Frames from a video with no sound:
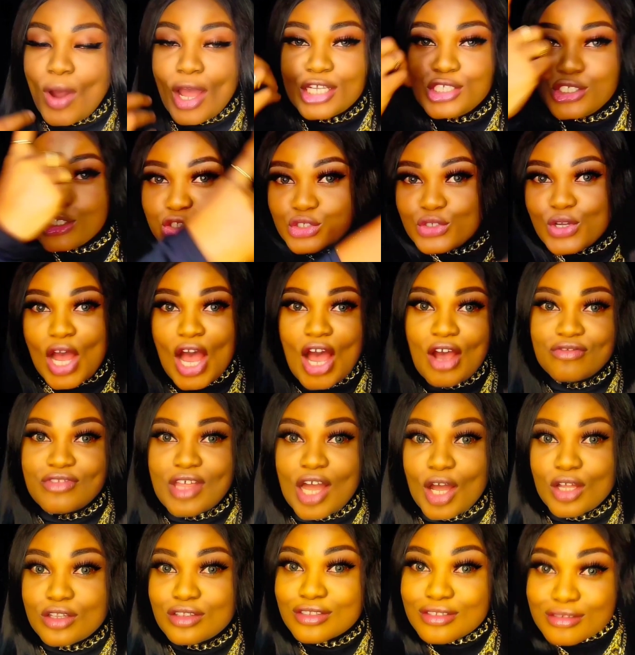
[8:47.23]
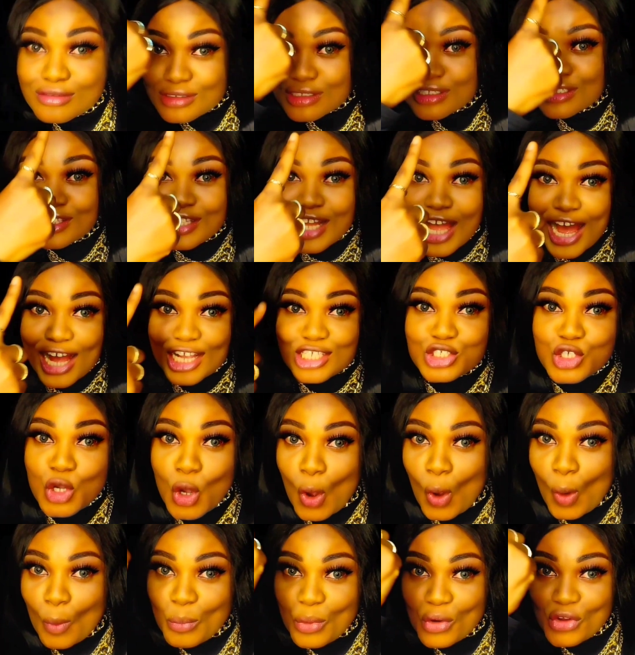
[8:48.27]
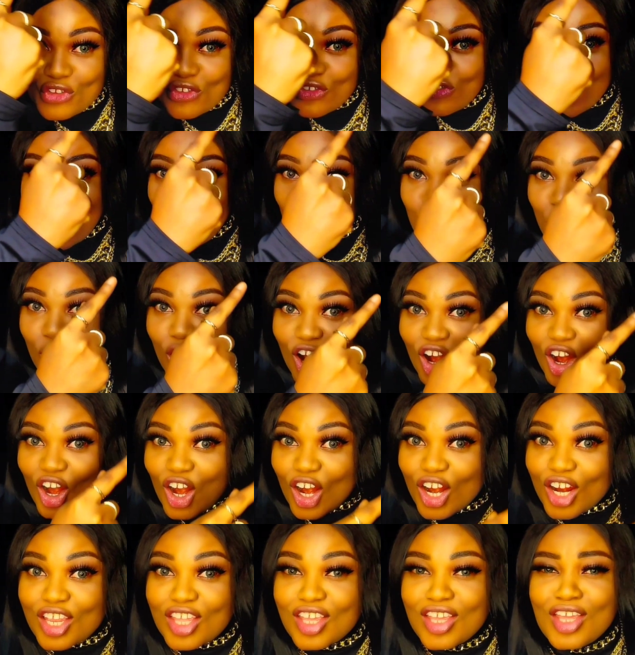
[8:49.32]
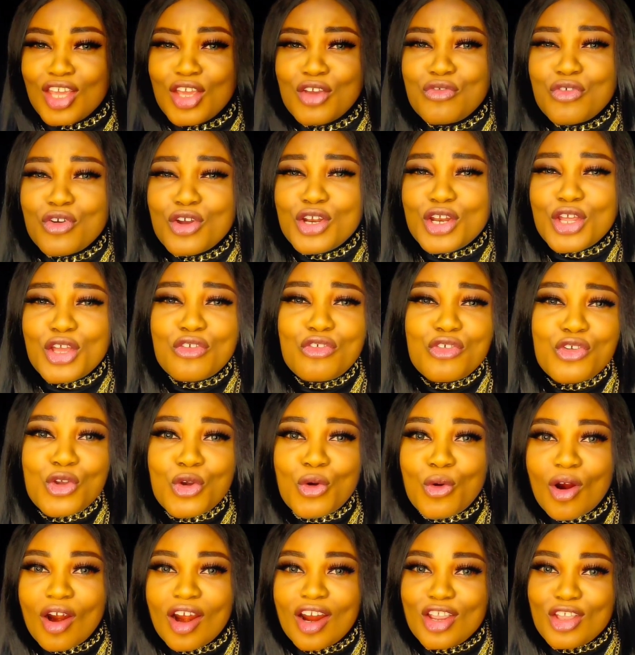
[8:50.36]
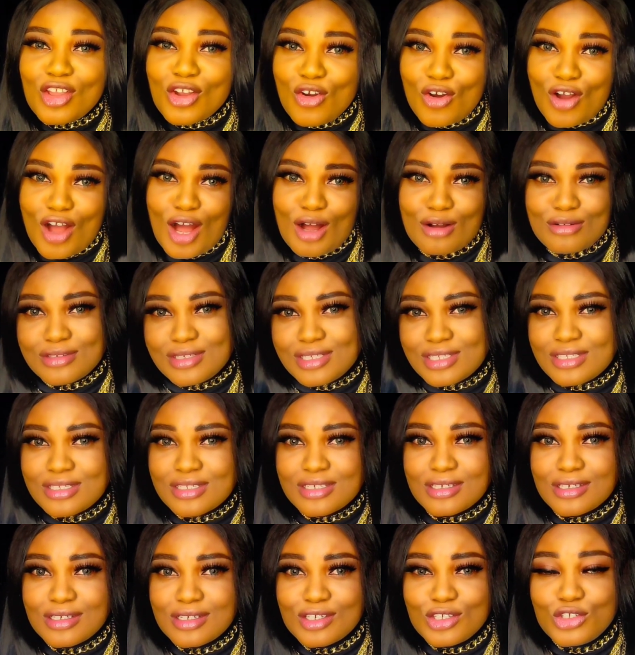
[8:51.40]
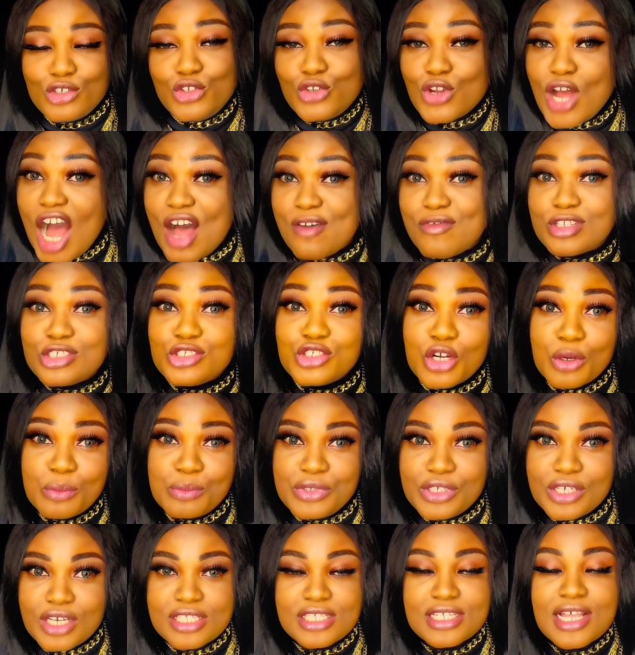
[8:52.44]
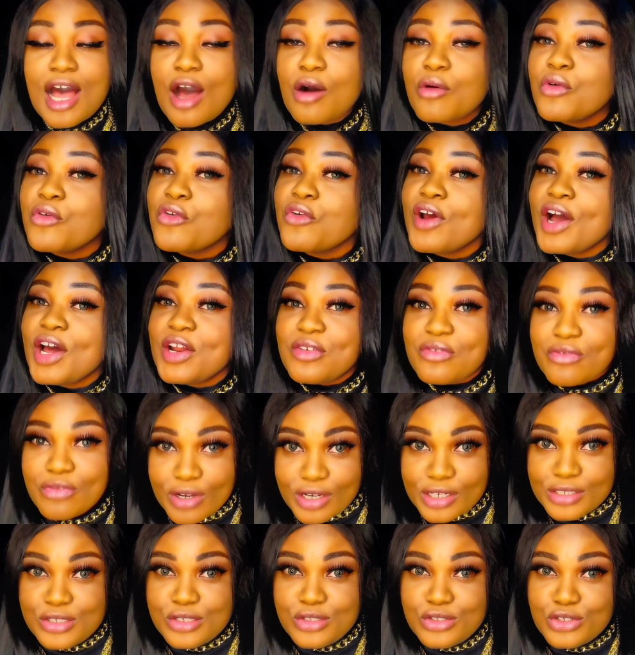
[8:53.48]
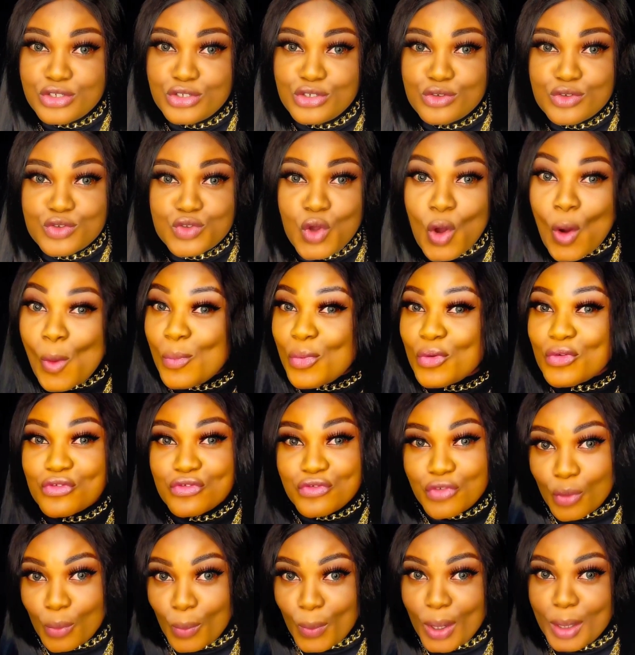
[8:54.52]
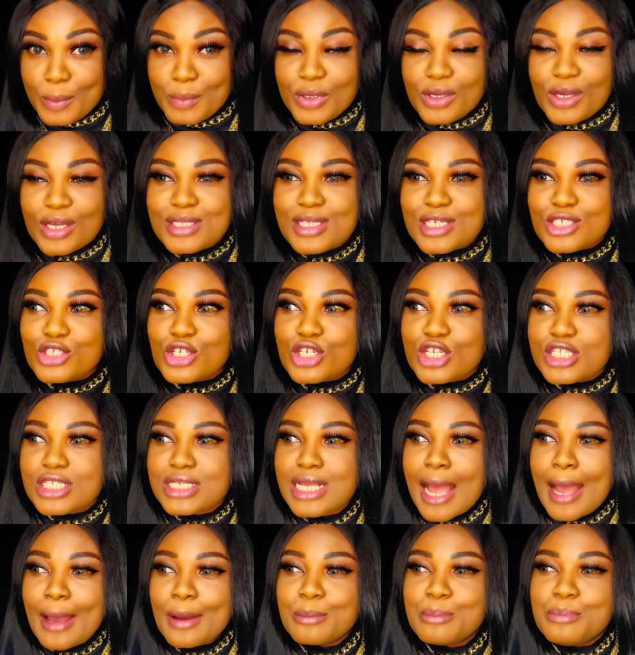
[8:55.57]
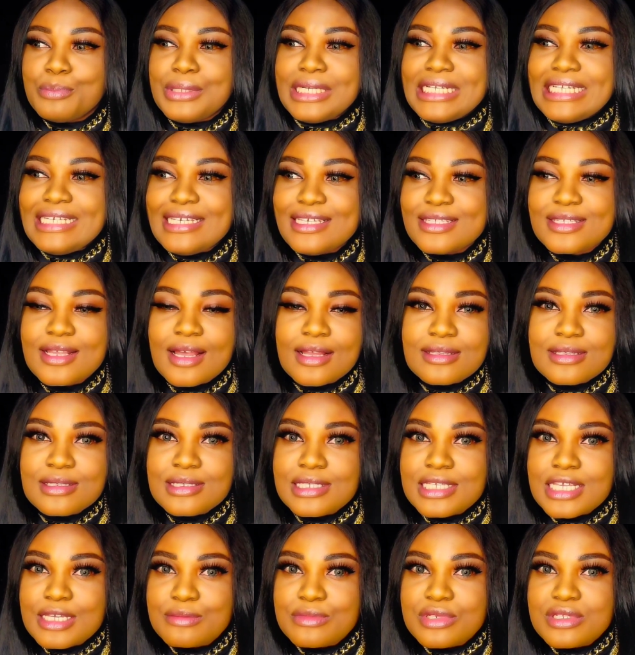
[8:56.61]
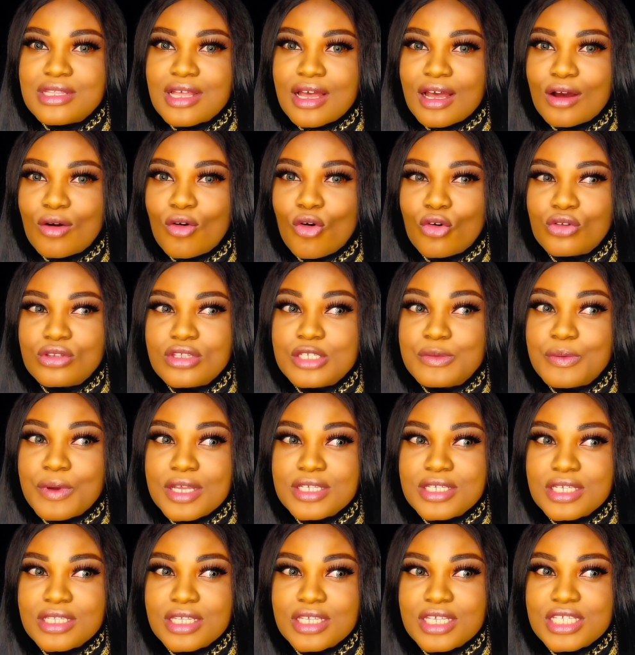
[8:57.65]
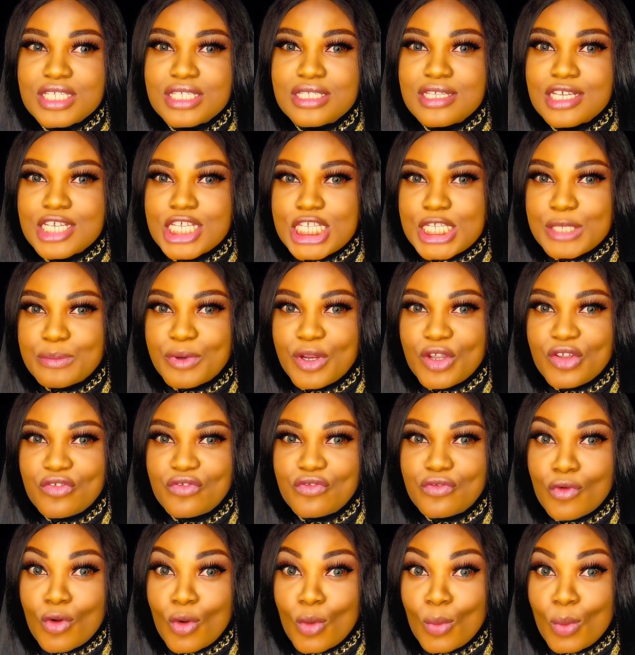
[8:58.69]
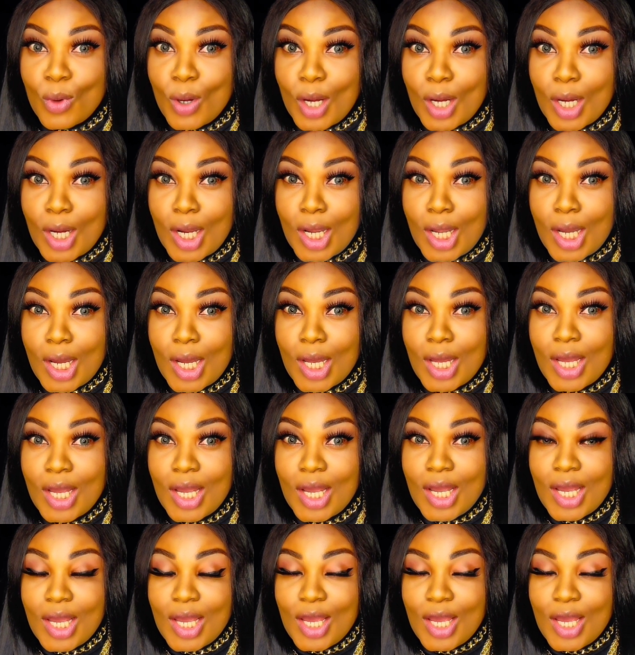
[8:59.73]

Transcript: Why should you have that large open for work? Even if you are in your house, you don't have a job yet, I would not advise you to use open for work, because it just bleeds and seems that, oh, this person is desperate for work.